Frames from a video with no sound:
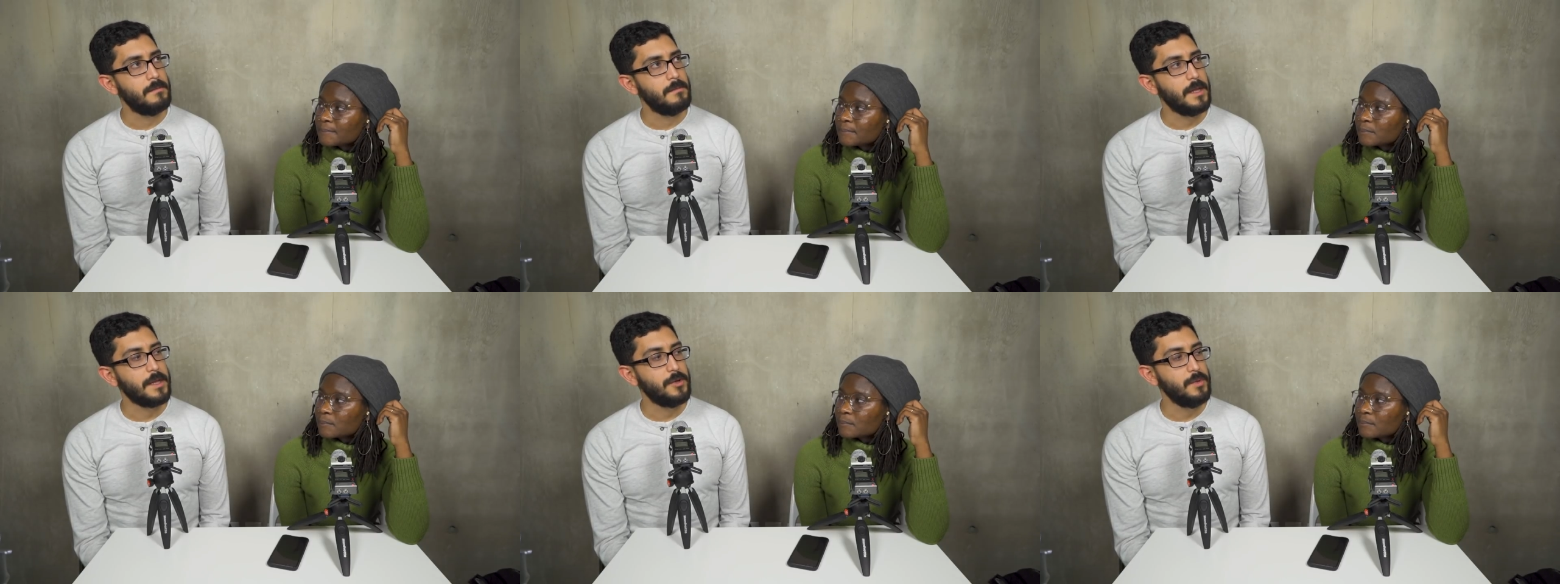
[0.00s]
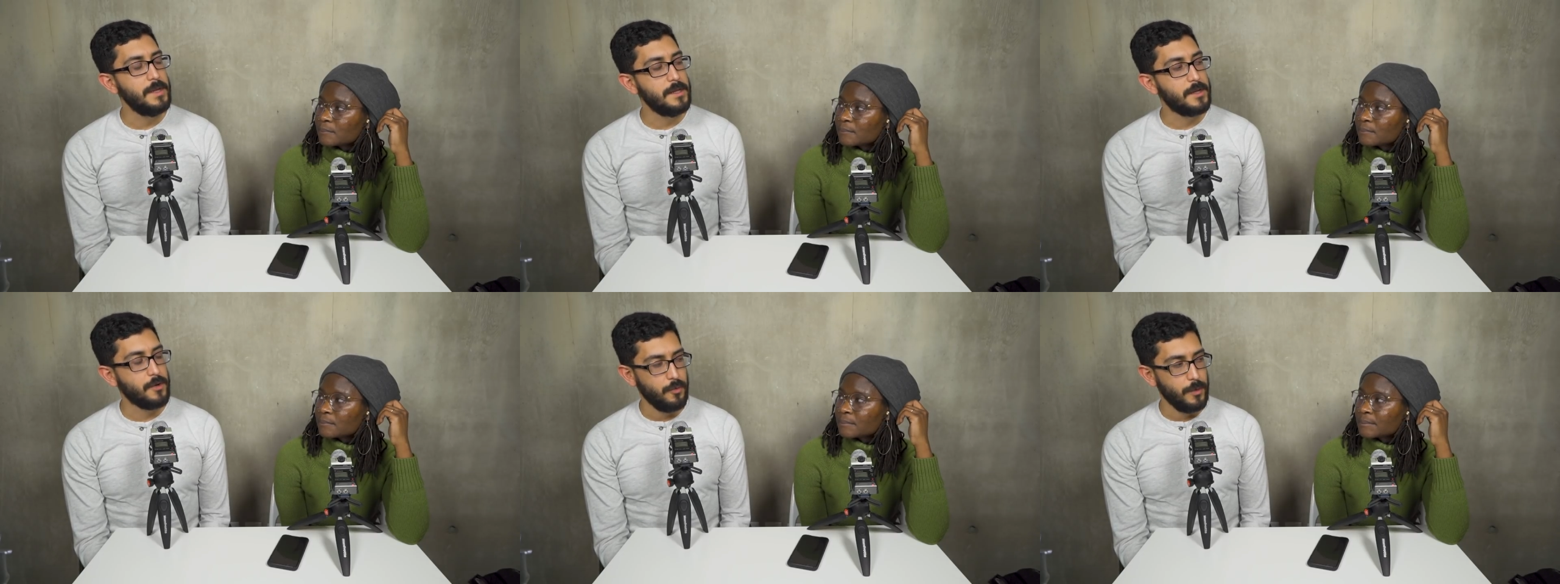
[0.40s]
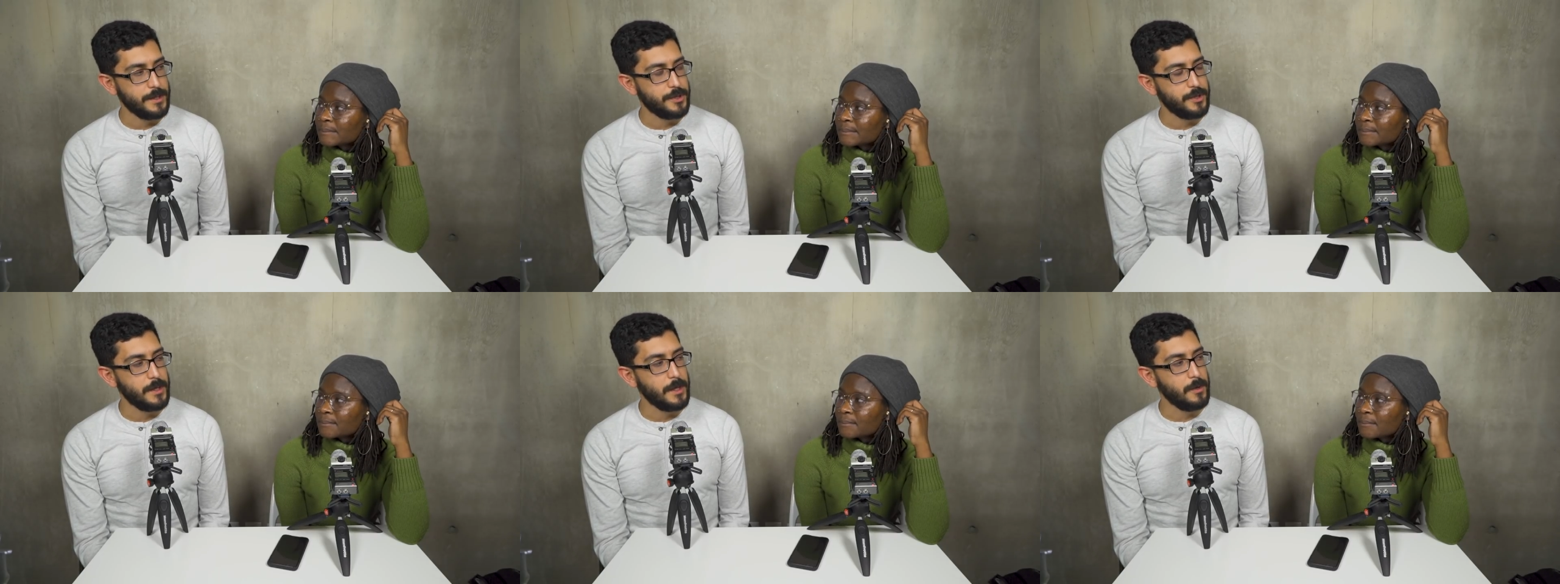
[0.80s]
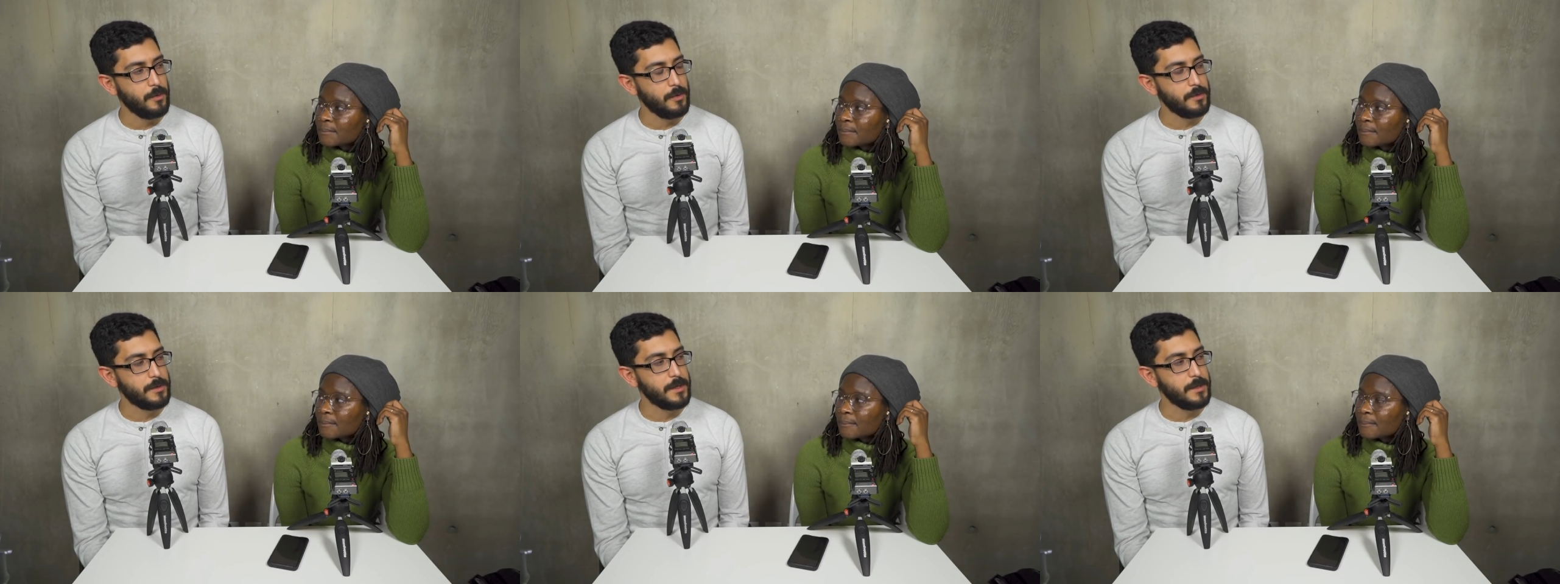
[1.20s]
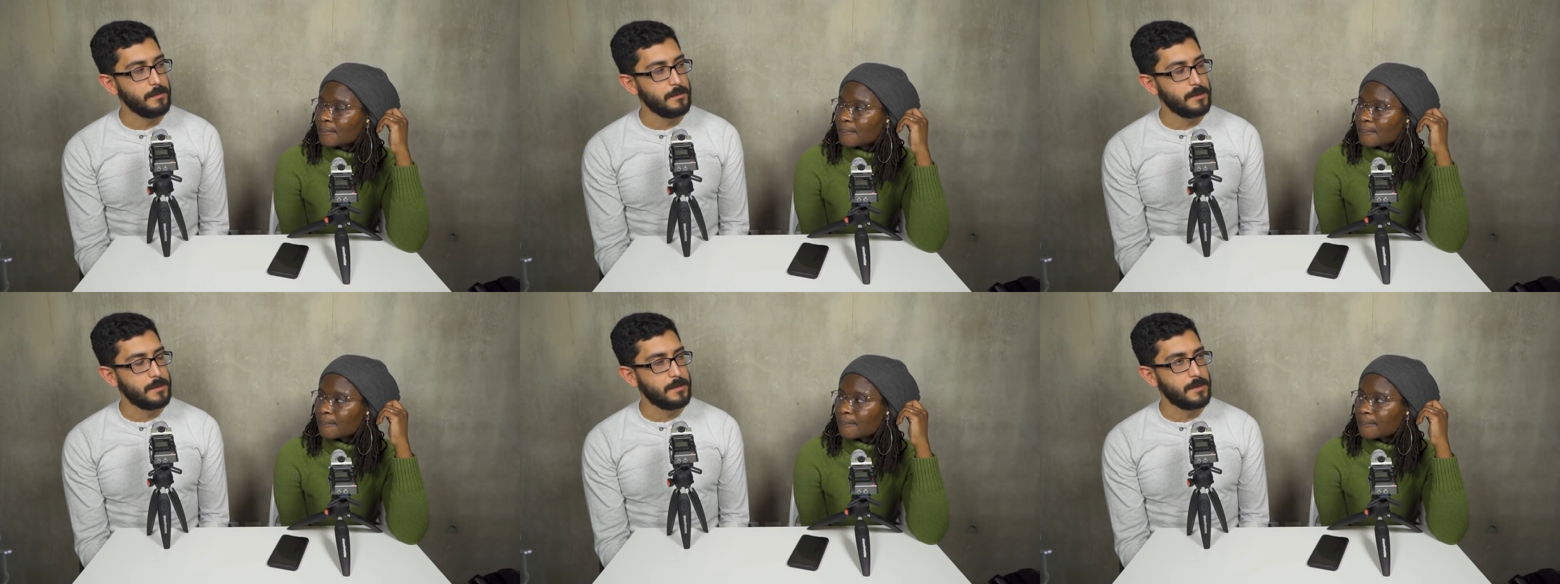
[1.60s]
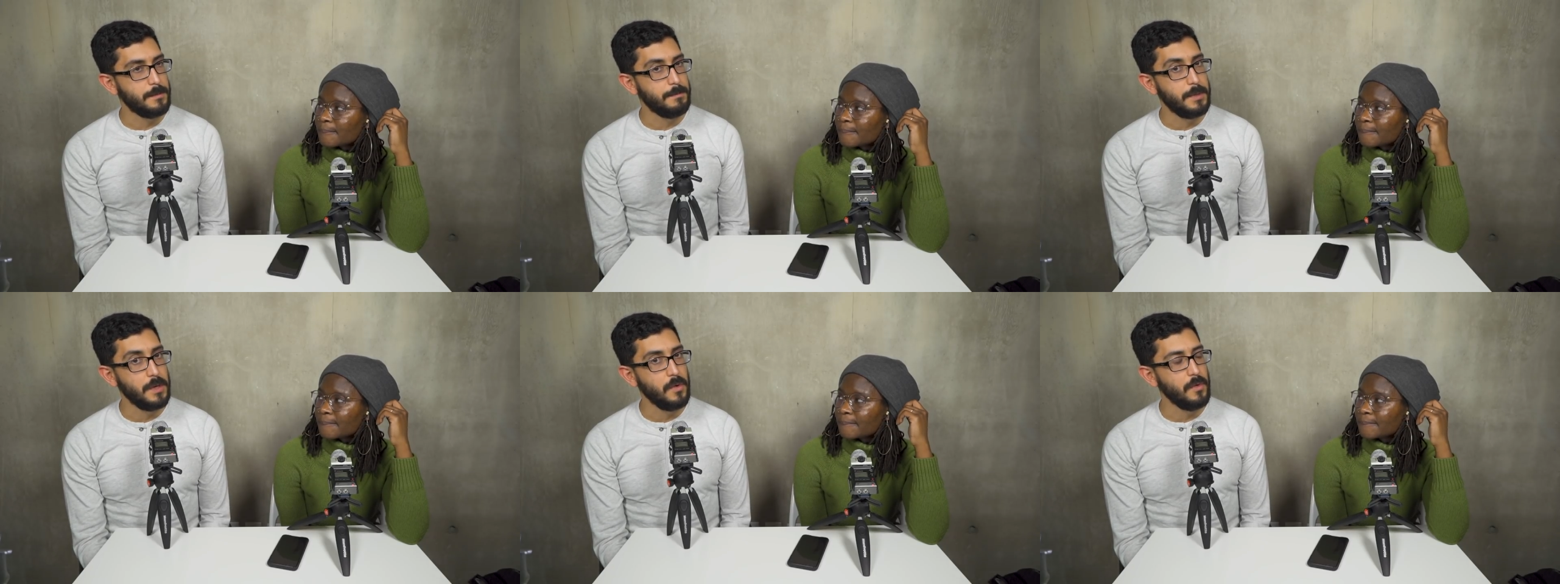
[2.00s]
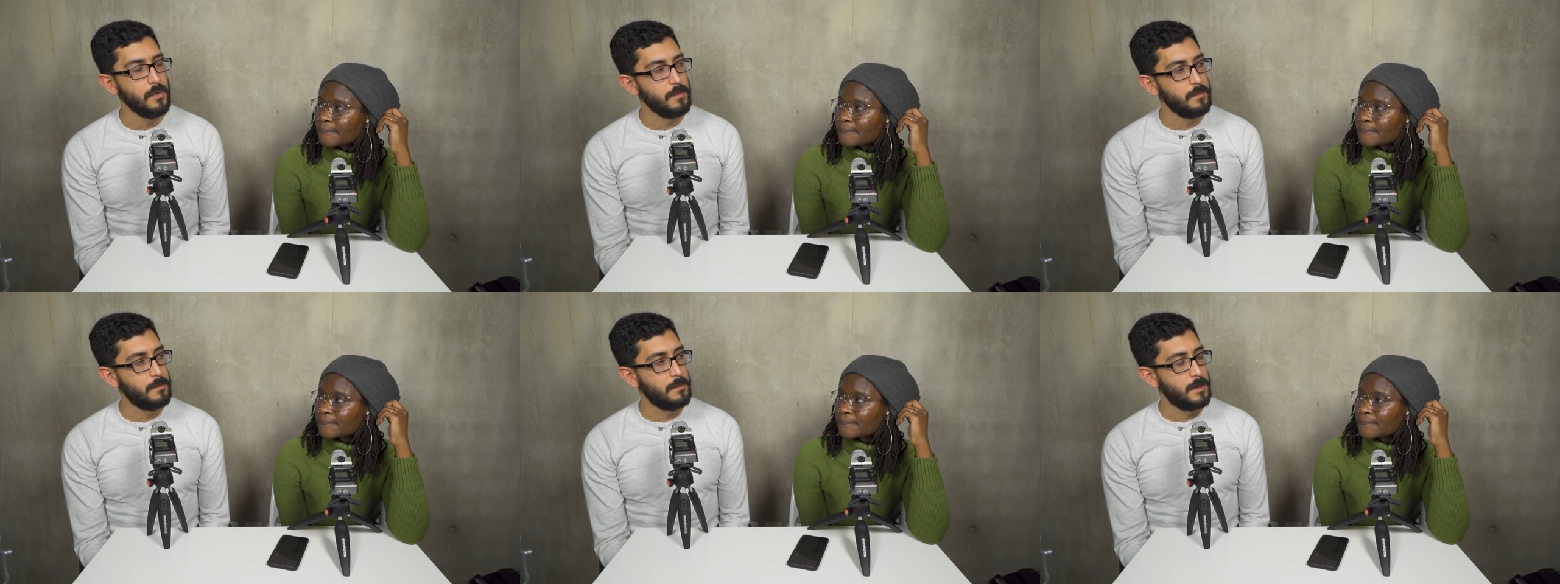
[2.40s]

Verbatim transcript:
Speaker 1: like you need to question in order to, to build.